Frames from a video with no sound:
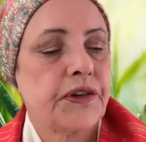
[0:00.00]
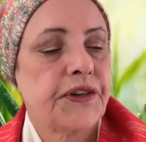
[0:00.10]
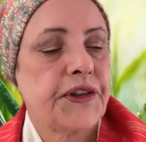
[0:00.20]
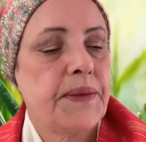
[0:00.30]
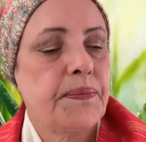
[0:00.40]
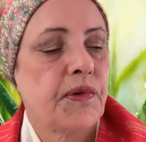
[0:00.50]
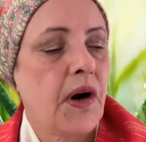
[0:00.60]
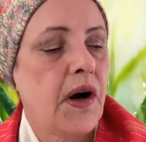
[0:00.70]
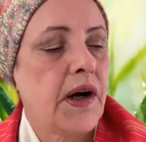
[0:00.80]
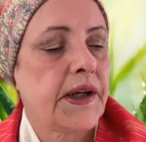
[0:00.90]
steep
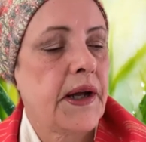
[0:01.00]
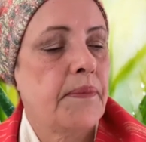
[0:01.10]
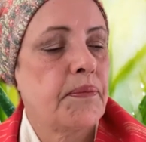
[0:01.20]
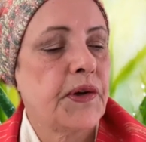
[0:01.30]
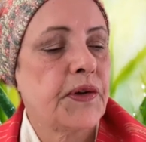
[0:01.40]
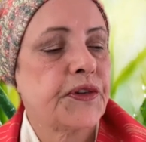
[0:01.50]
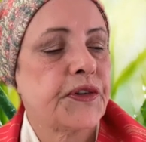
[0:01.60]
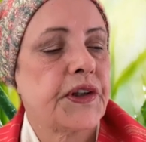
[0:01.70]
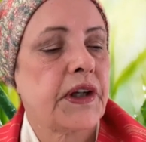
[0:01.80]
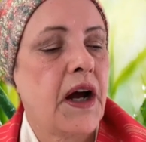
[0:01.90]
rock,
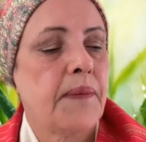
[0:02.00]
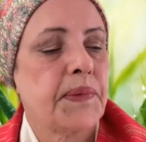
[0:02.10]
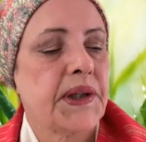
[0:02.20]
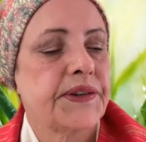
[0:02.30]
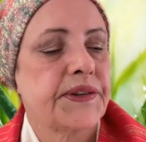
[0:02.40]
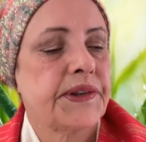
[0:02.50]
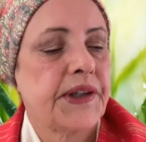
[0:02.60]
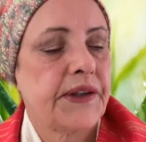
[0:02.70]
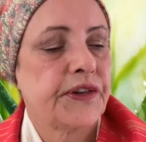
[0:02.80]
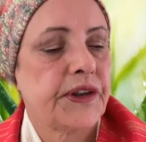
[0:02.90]
immersed in
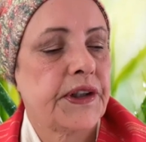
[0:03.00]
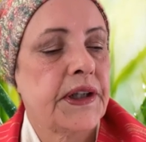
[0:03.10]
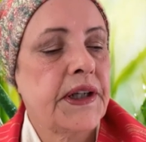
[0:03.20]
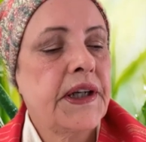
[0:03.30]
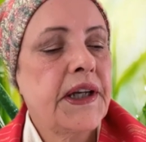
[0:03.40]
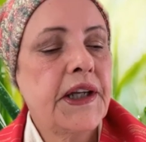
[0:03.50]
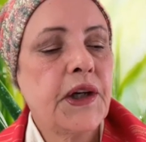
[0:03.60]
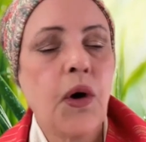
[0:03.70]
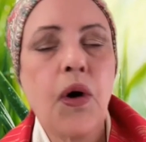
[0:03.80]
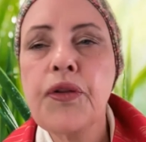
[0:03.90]
contemplation, he
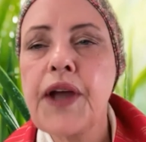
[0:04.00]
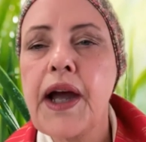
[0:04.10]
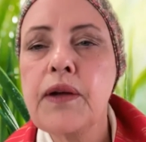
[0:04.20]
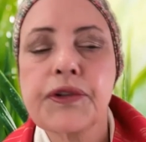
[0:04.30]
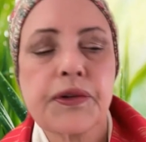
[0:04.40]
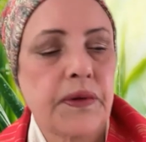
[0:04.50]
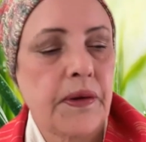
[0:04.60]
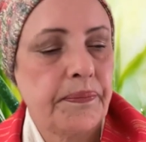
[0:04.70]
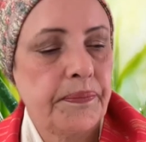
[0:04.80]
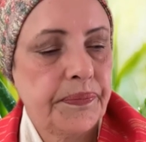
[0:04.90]
called out to him.